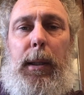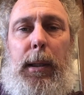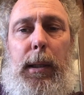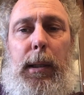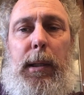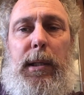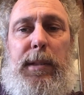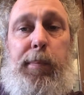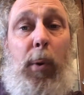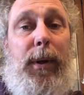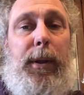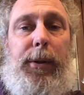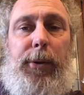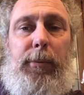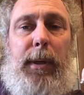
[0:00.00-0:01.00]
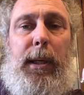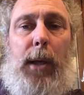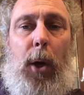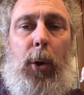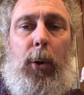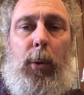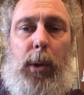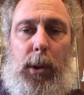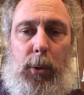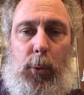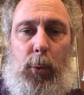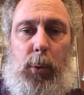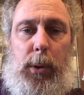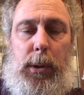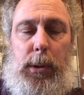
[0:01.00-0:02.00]
it is
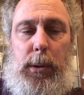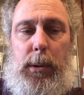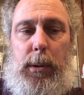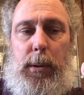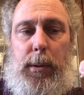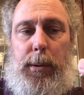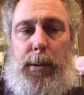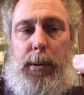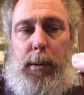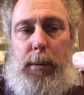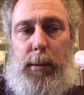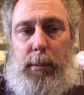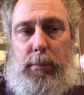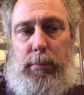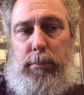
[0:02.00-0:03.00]
.300. So